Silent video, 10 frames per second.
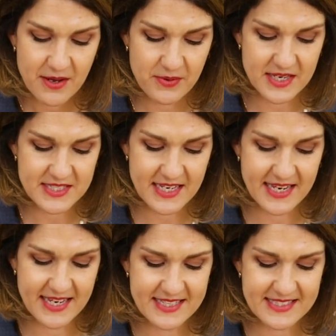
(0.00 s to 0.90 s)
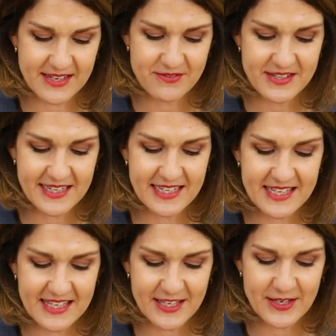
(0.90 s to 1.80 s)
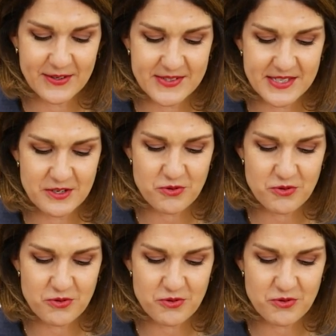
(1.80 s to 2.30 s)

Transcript: which is a really cute